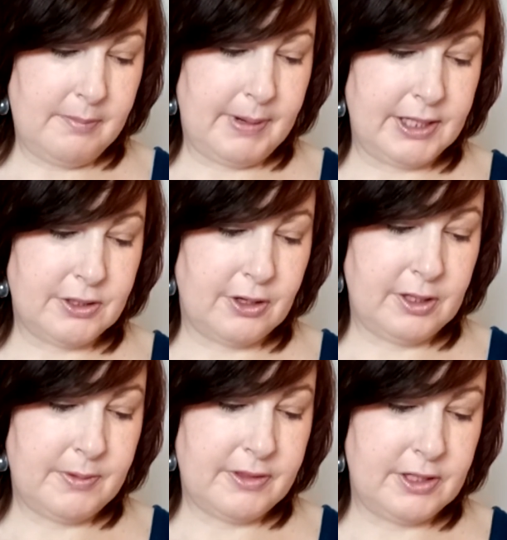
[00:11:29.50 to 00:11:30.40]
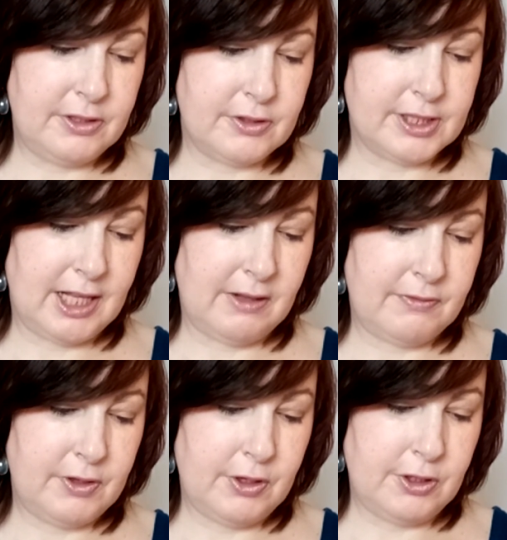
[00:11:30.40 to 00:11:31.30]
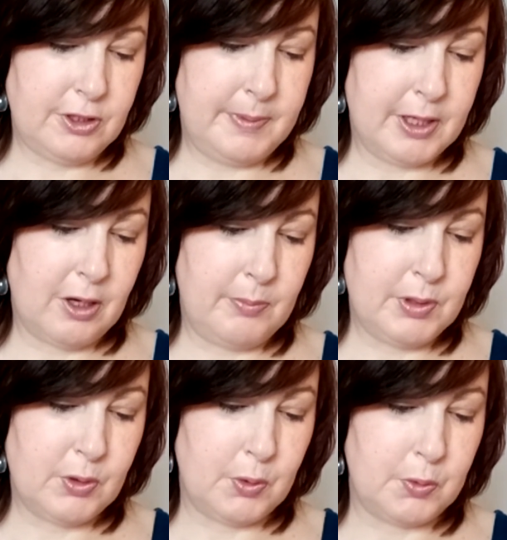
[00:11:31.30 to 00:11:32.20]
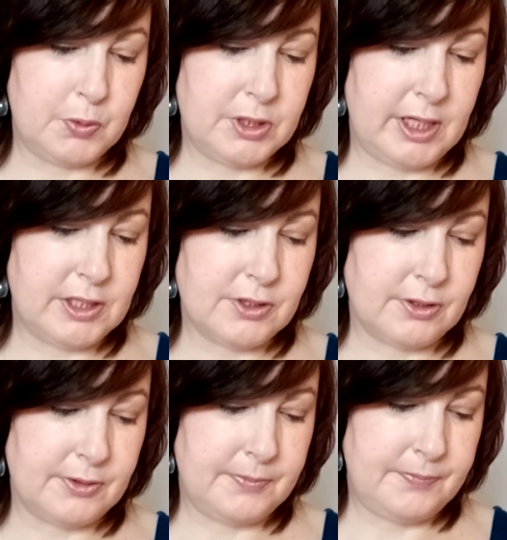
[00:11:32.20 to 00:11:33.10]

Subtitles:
By turning within yourself, you become your own teacher.